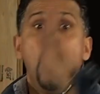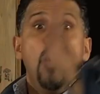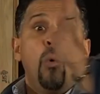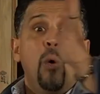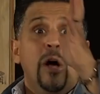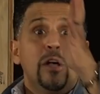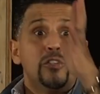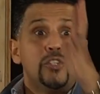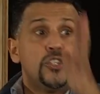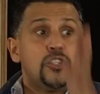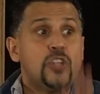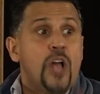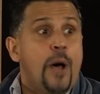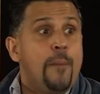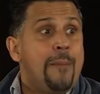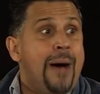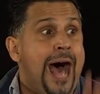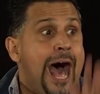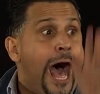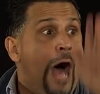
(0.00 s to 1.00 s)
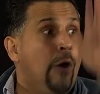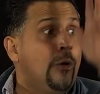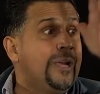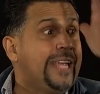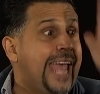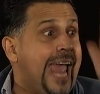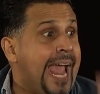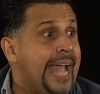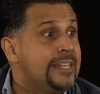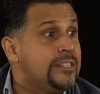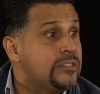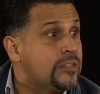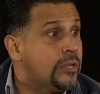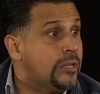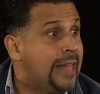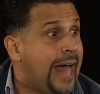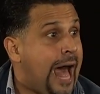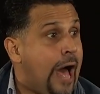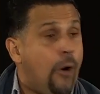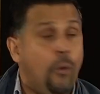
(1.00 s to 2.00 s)
will somehow cancel
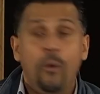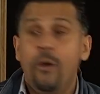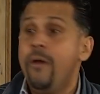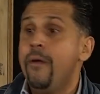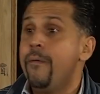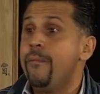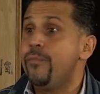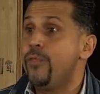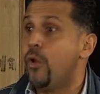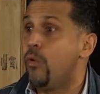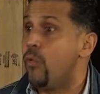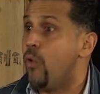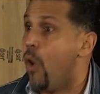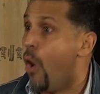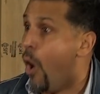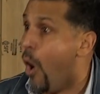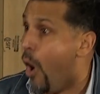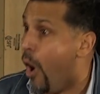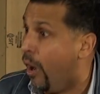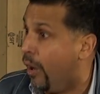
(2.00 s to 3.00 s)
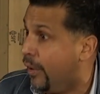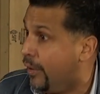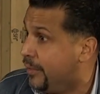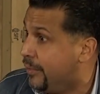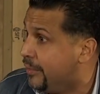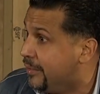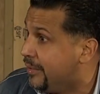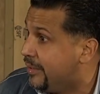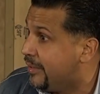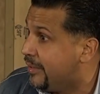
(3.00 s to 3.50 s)
out the wrong.